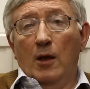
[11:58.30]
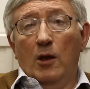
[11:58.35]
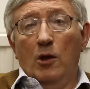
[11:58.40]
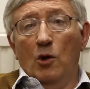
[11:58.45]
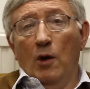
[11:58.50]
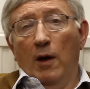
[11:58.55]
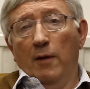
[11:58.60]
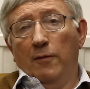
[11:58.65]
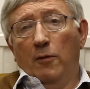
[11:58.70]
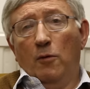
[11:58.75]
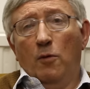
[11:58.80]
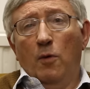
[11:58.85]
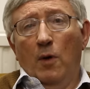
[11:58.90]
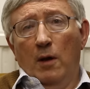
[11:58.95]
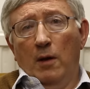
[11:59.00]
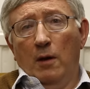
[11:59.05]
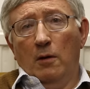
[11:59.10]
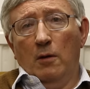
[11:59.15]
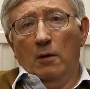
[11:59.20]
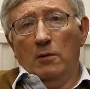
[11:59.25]
you have
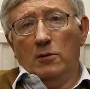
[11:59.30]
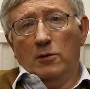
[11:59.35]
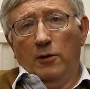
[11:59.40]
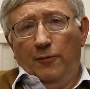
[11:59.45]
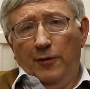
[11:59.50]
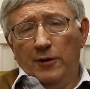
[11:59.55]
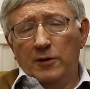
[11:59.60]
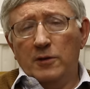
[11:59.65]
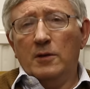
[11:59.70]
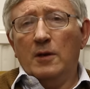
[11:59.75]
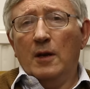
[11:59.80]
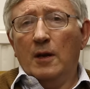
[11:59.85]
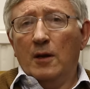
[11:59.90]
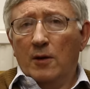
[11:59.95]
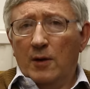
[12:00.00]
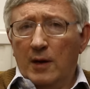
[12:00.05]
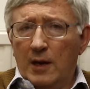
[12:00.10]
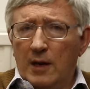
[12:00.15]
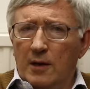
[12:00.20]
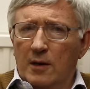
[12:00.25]
sufficient
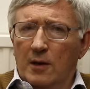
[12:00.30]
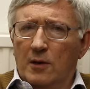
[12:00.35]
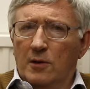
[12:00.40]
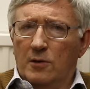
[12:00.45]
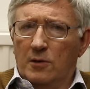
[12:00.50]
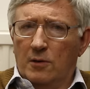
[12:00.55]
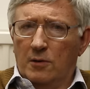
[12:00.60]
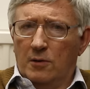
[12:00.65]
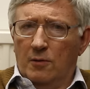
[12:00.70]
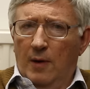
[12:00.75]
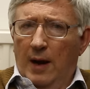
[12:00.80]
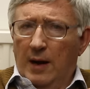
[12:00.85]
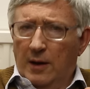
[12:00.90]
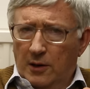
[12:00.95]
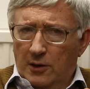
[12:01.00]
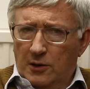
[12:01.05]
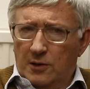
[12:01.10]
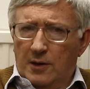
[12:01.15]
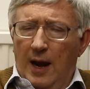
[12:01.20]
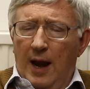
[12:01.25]
ingredients to
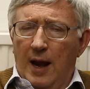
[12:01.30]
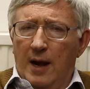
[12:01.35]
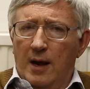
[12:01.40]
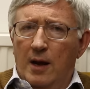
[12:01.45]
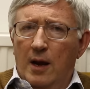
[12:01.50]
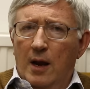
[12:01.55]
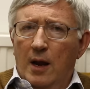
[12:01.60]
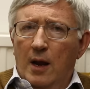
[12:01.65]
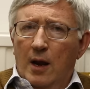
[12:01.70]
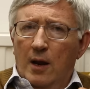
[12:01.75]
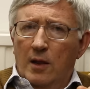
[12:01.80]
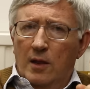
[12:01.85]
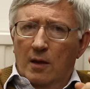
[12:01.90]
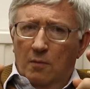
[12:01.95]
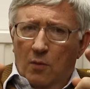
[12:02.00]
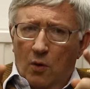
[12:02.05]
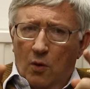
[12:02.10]
understand the